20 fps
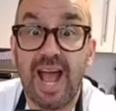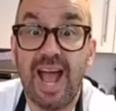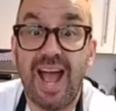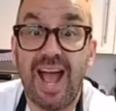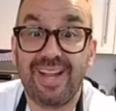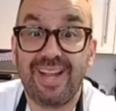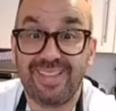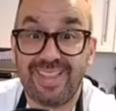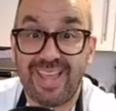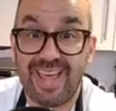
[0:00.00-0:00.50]

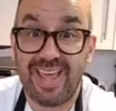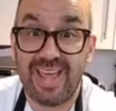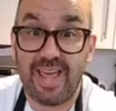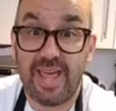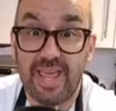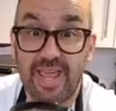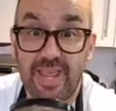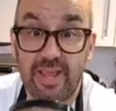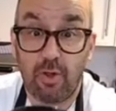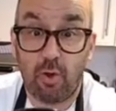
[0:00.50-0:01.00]
And they're
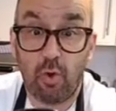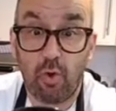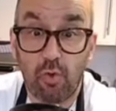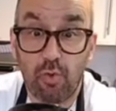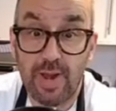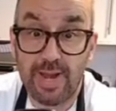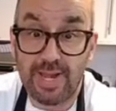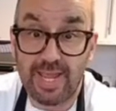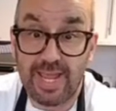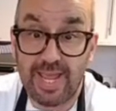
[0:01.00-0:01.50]

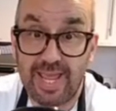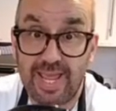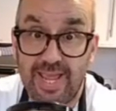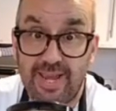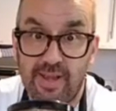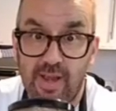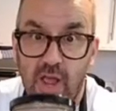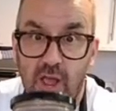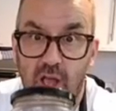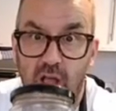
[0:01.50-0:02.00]
already
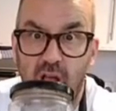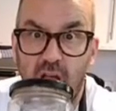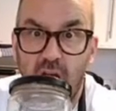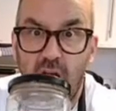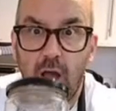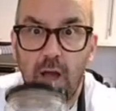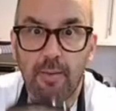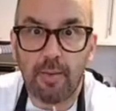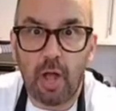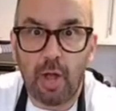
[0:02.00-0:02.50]
in
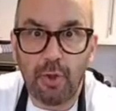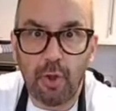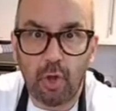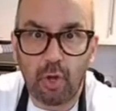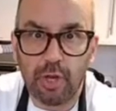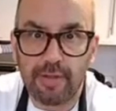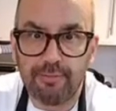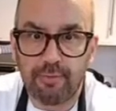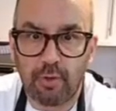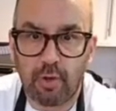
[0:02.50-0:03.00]
an
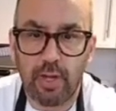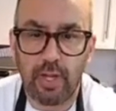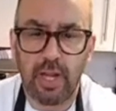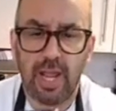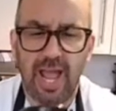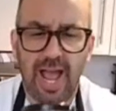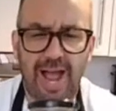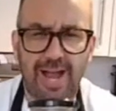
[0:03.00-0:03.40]
olive oil,